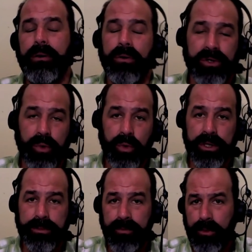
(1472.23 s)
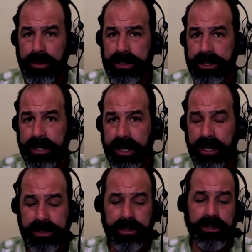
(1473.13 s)
or storage performance is
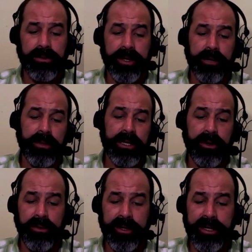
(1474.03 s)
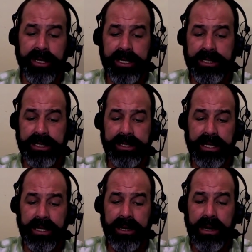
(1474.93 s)
like because it's certainly going to be slower than an
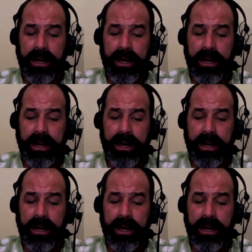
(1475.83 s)
SSD.